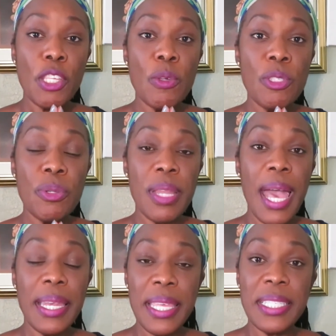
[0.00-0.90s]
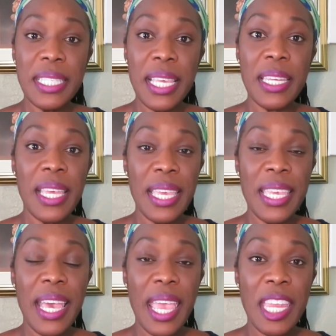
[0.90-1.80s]
You do not need to get an
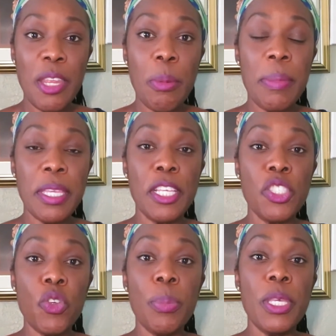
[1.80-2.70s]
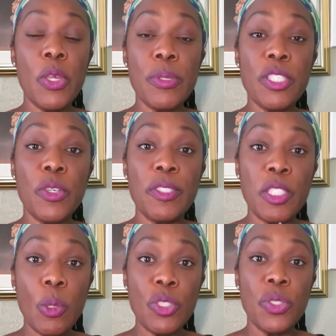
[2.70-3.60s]
EIN number, because you'll be using your
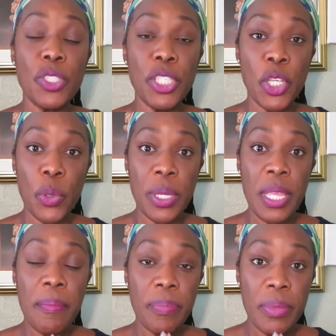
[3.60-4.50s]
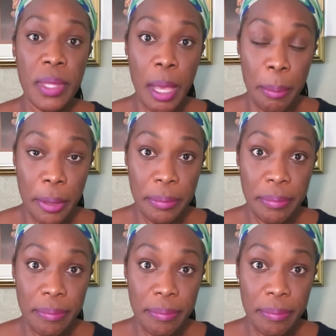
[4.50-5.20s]
social security number.